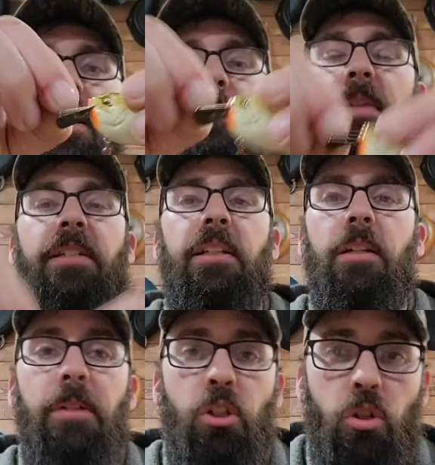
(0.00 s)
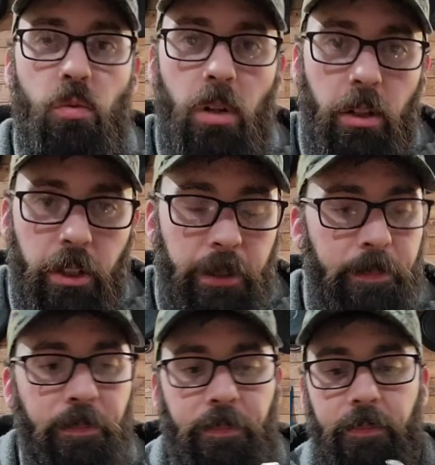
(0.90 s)
Makes it a little bit stronger.
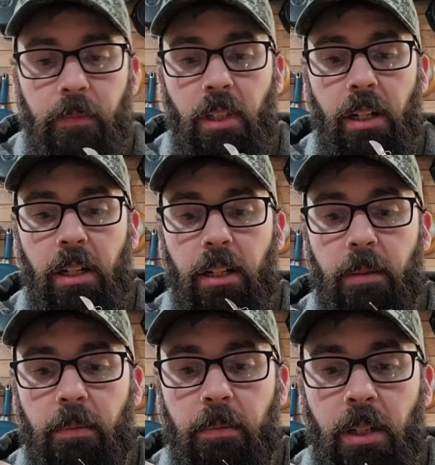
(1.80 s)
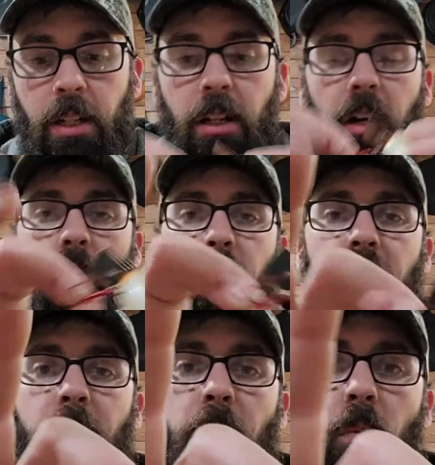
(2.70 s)
Owner
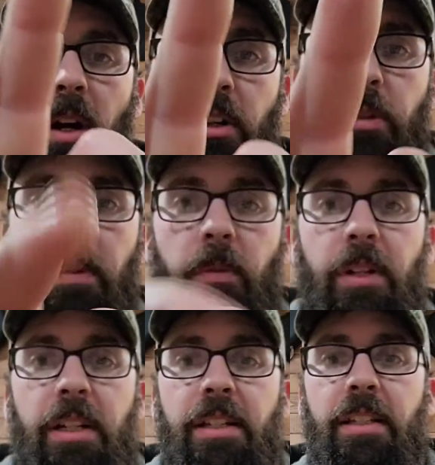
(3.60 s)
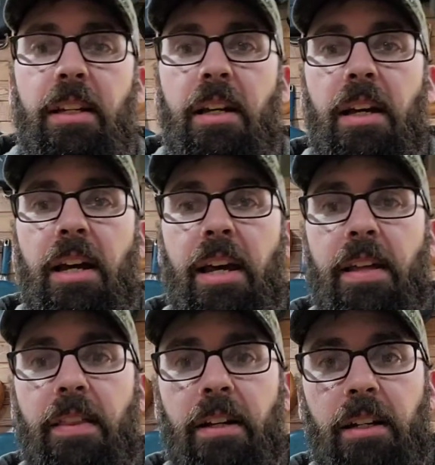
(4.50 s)
Hyperwire split rings,
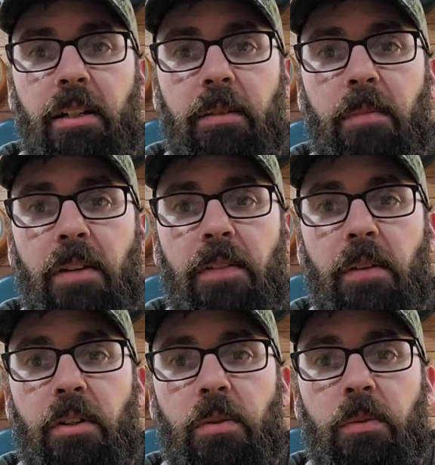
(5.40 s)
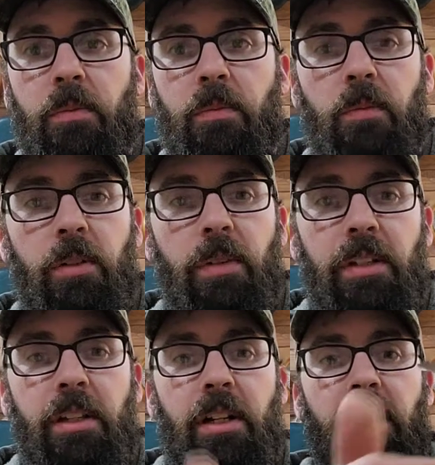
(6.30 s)
and my favorite one right
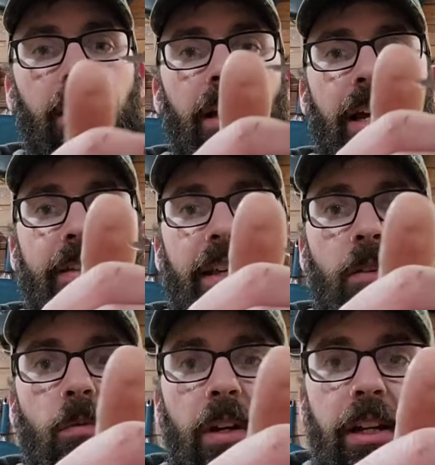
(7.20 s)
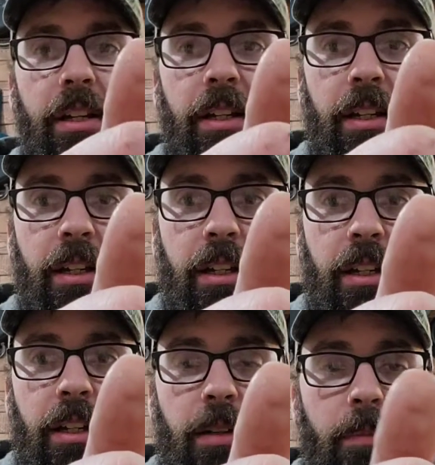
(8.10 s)
there has that red
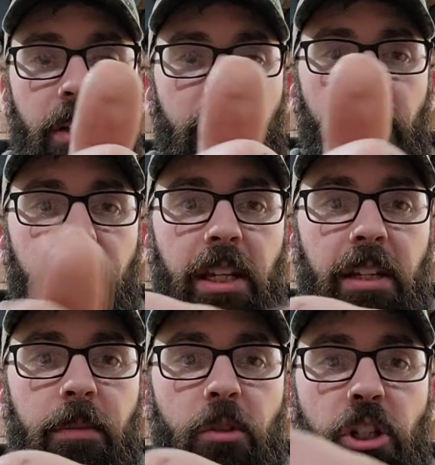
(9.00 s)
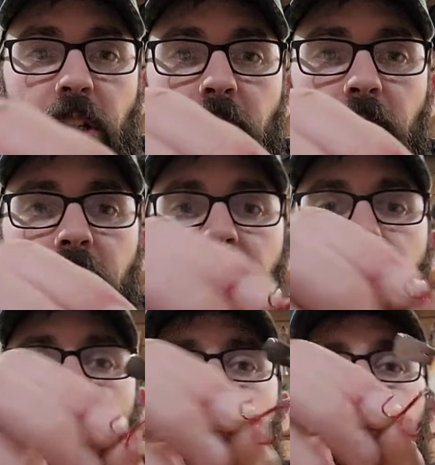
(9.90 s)
mustard EMG hook on the
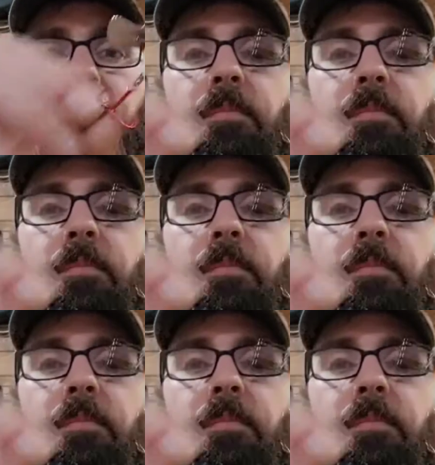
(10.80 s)
front of it.